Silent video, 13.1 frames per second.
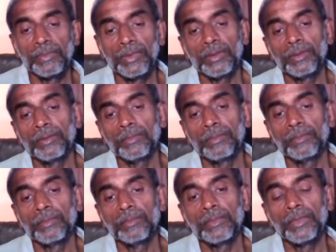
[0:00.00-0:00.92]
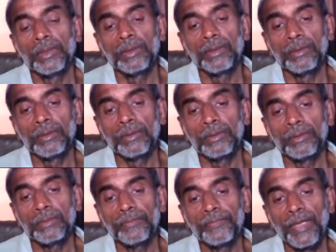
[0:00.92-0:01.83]
um, uh,
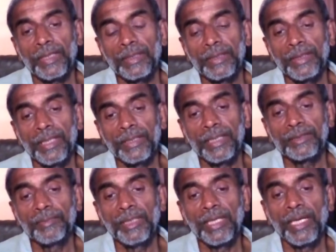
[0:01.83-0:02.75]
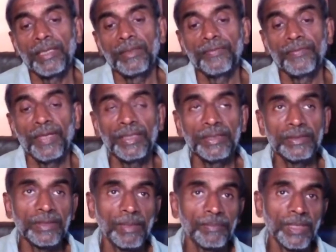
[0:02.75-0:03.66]
factor that has been identified
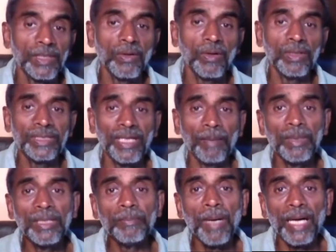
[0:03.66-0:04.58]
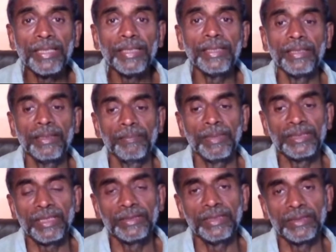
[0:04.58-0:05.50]
is something called double bind
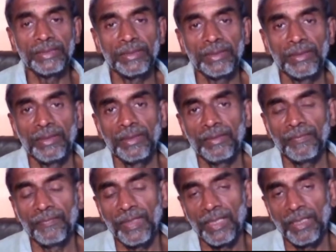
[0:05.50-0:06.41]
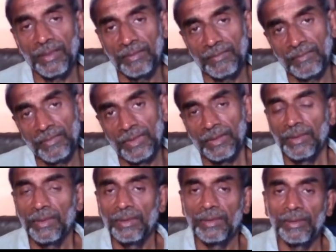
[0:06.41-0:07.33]
messages, where
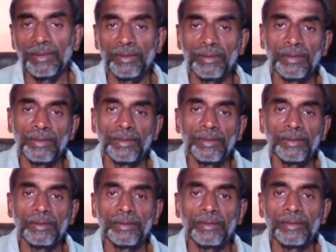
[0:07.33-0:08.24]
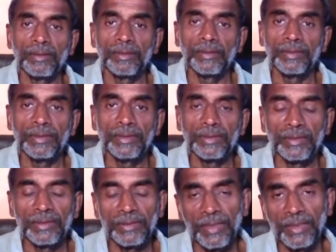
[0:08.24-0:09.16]
uh, it
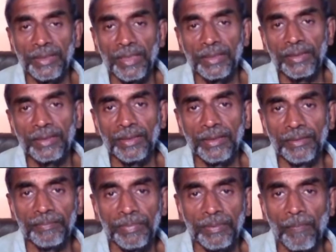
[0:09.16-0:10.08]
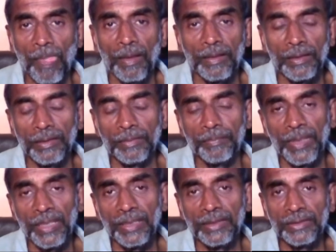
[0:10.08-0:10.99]
is said that
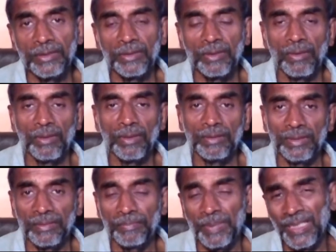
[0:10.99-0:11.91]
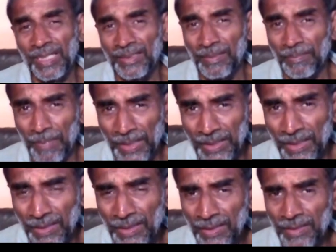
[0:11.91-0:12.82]
parents, or particularly the
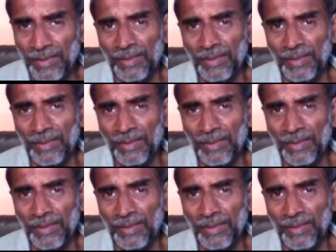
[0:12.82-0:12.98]
mother,